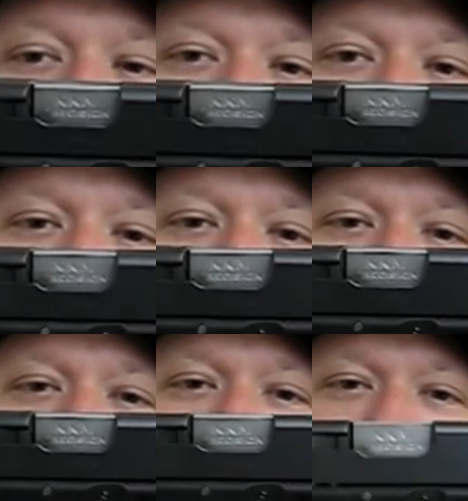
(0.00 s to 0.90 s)

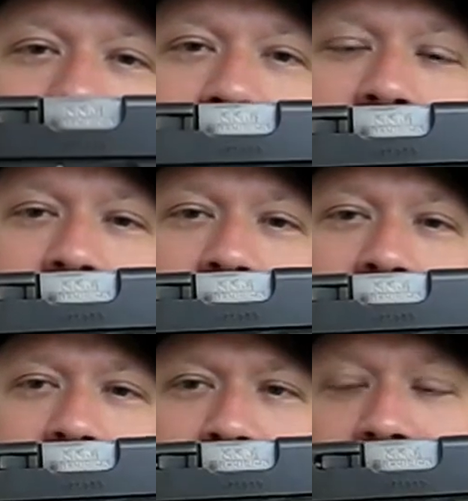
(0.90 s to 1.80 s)
and that's
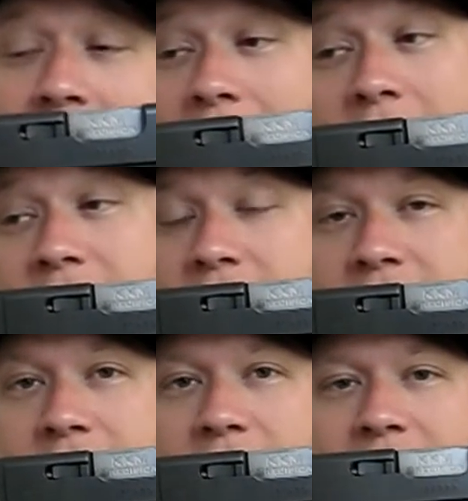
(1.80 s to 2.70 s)
I think it's
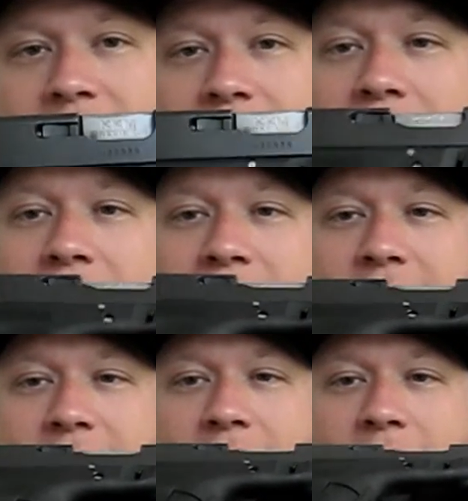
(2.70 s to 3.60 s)
the best it
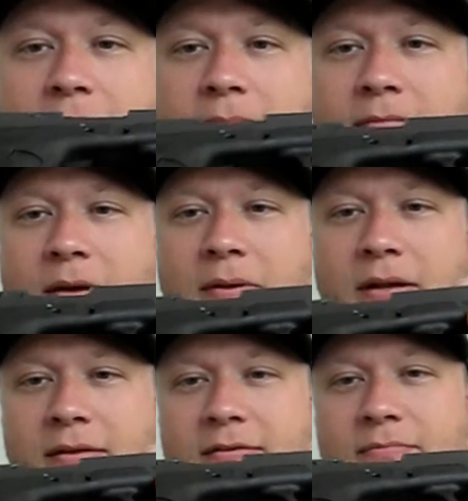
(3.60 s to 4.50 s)
gets.
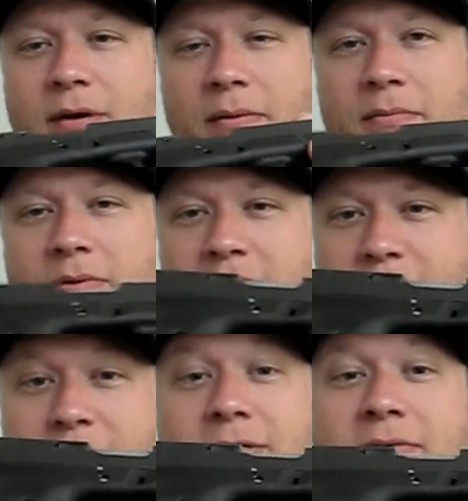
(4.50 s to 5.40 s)
It's probably the most
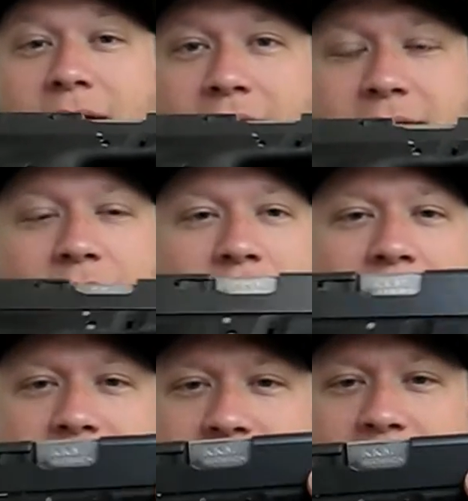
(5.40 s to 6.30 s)
expensive it gets. I
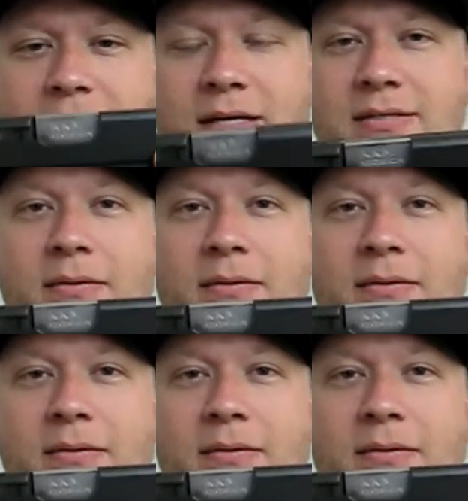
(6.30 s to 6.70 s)
guess I can't say it's the